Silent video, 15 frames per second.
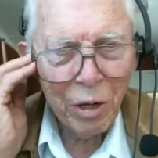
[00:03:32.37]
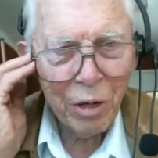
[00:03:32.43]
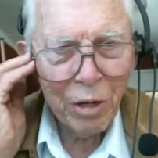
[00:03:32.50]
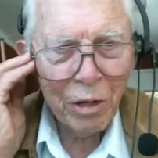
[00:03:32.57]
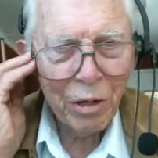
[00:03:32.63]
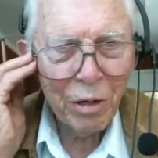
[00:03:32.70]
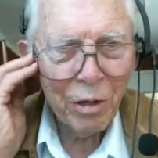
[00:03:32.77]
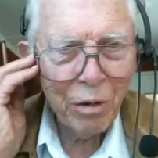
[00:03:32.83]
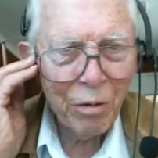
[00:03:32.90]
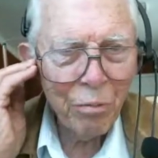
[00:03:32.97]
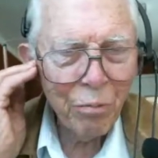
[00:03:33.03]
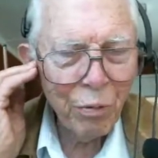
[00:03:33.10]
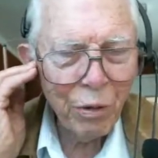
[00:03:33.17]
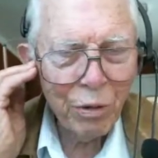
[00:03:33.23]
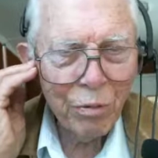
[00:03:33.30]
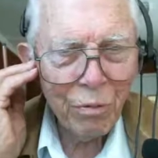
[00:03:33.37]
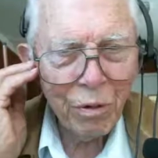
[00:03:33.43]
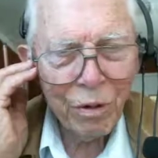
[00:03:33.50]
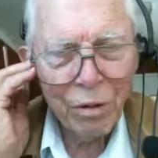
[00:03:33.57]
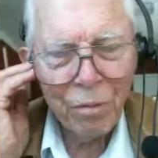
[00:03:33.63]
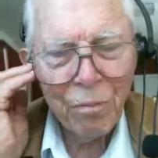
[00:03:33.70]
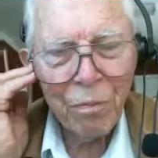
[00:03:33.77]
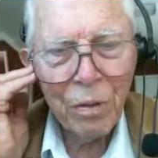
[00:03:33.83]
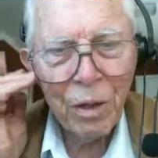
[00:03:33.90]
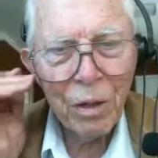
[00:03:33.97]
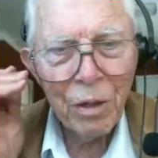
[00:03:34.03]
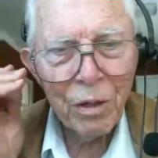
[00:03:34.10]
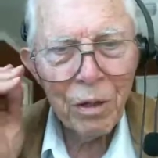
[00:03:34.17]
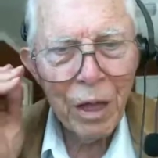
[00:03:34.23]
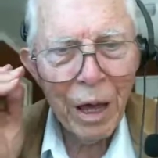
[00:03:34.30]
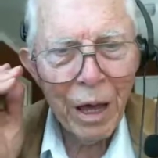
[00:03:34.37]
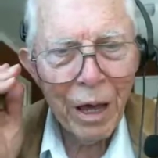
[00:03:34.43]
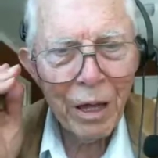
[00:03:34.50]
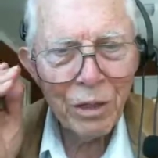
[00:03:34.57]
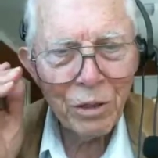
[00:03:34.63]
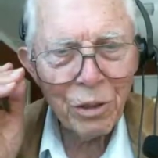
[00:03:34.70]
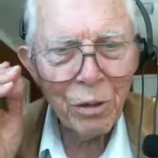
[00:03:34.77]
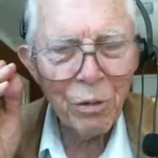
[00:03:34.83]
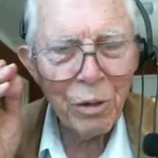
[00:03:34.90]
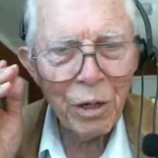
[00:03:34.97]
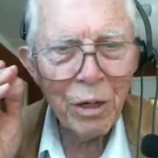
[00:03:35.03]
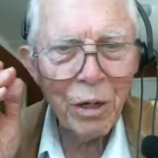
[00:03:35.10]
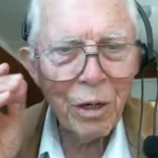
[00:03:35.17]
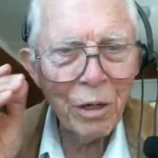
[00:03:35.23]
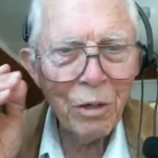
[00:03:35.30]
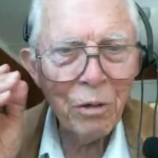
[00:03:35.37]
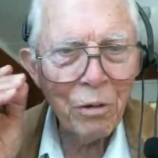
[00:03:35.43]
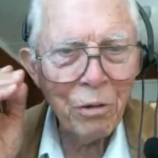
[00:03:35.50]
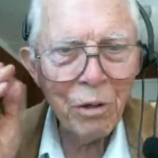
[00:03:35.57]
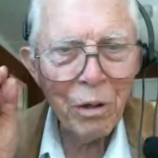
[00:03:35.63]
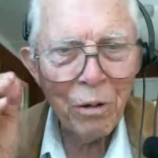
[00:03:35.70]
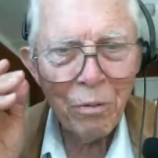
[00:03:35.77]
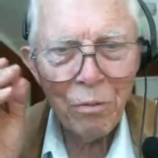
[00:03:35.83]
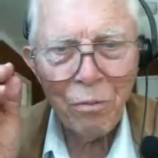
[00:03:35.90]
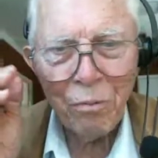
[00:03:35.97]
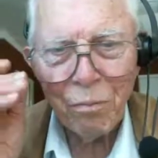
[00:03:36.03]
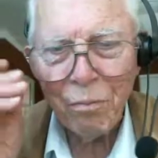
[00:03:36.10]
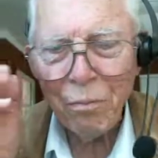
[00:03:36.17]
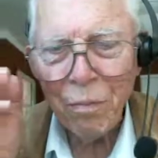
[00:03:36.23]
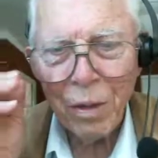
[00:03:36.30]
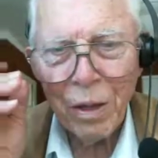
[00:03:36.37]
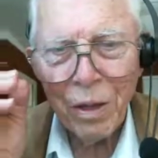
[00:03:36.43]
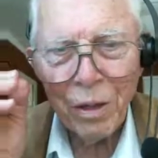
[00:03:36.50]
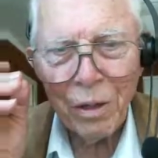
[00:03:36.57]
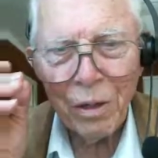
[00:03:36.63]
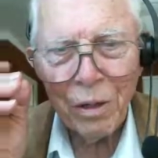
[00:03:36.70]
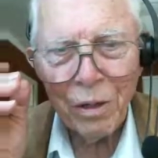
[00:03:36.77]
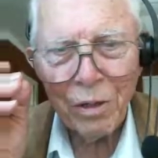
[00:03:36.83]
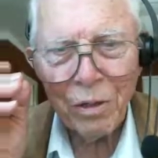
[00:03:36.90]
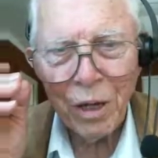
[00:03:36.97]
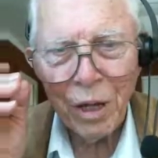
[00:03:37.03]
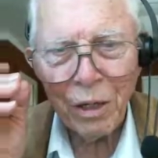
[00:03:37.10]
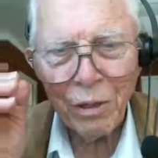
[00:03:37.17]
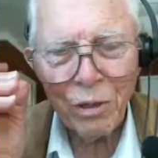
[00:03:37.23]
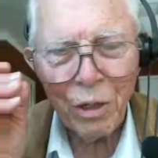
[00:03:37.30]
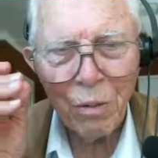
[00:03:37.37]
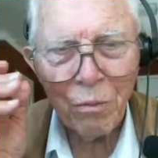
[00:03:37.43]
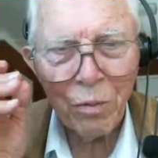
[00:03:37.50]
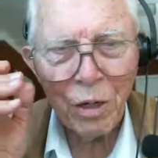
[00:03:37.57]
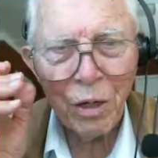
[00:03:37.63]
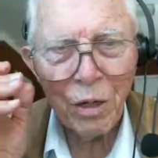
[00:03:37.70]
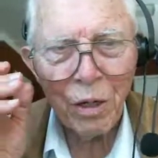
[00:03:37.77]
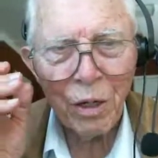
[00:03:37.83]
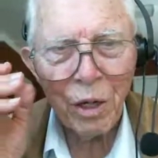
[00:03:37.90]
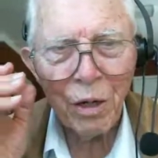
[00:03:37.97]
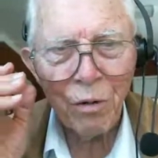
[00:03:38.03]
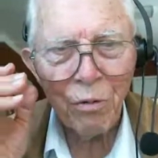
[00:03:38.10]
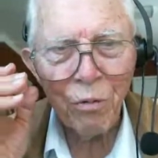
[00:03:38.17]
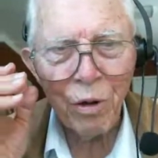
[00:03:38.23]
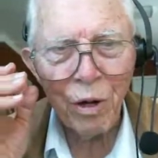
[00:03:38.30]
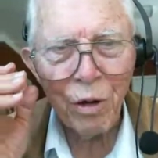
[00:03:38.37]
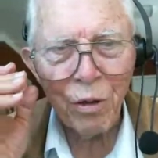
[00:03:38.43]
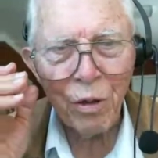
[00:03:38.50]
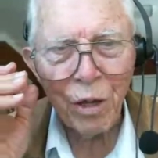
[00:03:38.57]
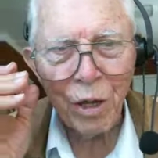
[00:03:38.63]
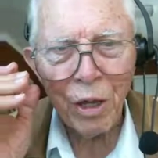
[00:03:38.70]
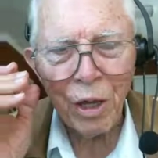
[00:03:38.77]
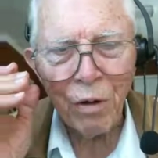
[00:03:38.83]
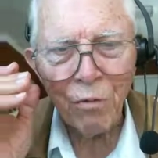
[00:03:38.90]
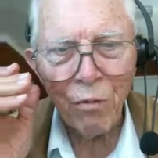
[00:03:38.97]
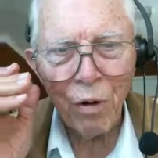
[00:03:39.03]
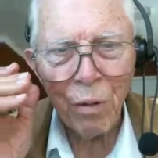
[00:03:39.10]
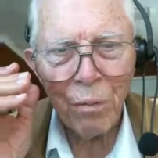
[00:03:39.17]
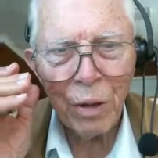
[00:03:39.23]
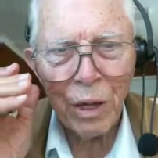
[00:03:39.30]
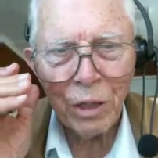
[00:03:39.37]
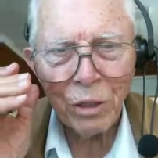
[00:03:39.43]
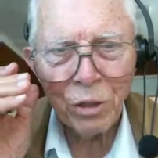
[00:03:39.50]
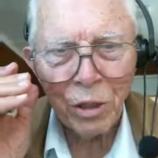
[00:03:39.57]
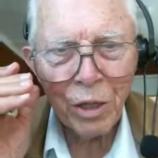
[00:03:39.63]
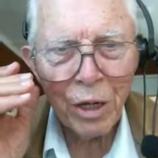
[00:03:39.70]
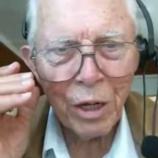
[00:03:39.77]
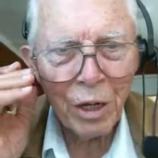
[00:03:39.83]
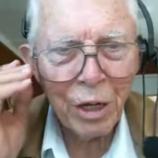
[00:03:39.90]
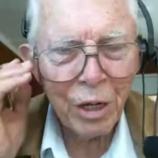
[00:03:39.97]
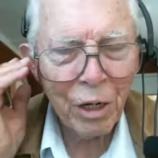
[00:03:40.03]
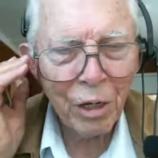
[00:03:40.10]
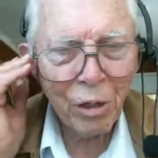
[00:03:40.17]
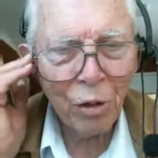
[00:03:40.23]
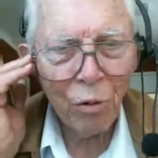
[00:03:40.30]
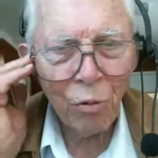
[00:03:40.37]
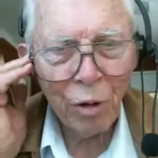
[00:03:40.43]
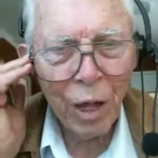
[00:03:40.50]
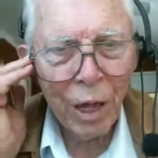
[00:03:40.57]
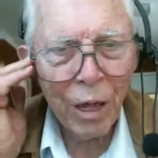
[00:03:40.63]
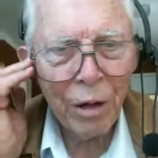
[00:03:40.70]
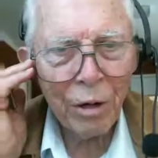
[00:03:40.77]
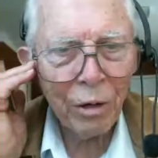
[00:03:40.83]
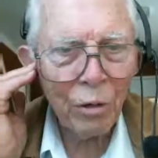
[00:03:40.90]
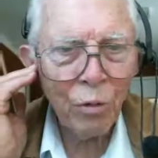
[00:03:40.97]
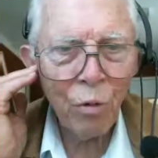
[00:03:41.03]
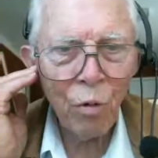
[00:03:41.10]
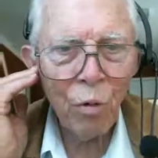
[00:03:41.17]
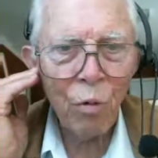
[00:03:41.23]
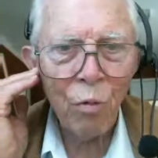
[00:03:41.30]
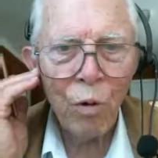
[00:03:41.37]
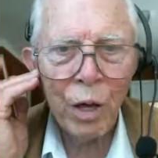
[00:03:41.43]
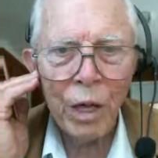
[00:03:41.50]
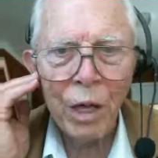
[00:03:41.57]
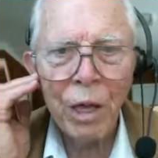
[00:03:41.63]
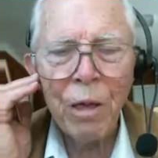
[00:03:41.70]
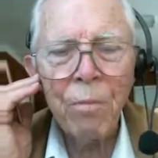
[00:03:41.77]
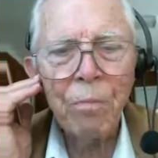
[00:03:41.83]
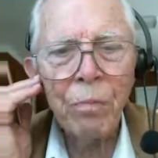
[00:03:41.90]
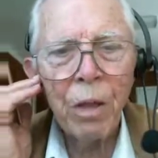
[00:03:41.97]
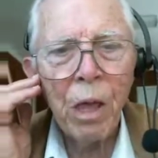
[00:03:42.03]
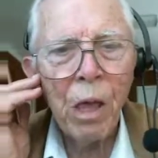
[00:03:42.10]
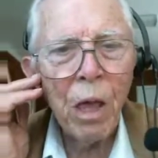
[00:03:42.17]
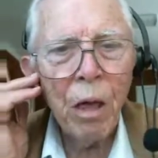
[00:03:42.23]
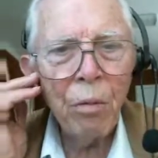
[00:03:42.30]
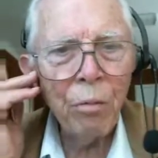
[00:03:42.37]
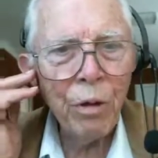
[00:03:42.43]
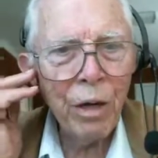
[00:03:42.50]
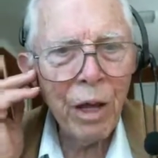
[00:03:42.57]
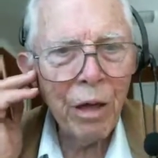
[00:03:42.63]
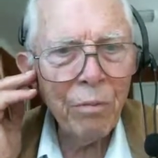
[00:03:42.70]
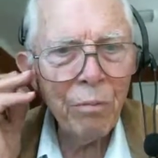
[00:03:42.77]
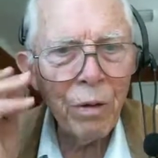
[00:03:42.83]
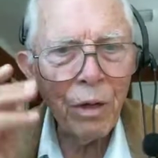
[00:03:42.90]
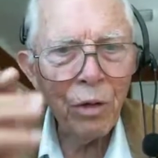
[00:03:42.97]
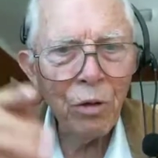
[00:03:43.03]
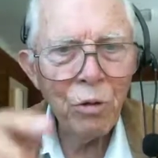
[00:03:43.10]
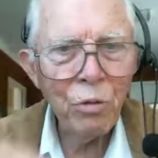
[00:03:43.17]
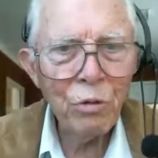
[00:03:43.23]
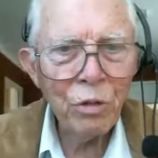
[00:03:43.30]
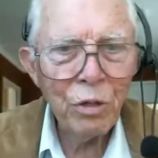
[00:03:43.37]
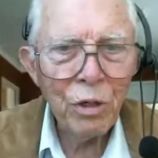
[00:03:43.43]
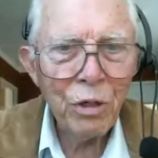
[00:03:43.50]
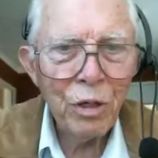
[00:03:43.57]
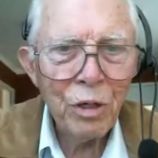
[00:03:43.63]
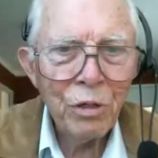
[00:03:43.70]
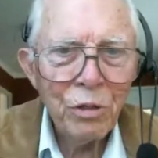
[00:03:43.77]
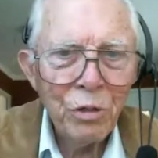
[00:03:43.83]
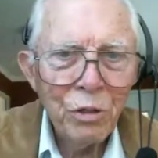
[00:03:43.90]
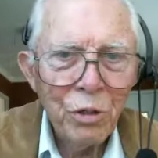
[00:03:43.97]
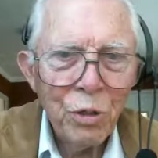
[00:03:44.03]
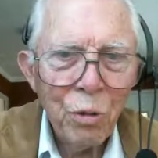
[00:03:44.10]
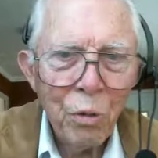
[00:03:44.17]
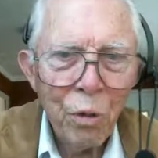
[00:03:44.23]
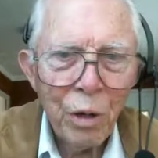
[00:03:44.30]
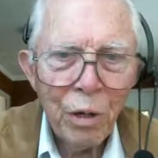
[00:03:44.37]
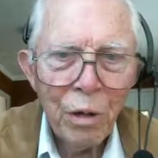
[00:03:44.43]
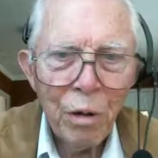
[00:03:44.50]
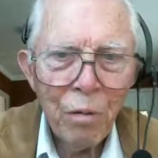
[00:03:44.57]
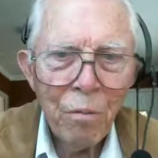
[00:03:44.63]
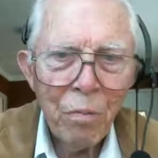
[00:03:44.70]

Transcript: it and put uh, ice on it, and you can uh, take something to get rid of the inflammation, and it'll go down and go away. But I've been using this joint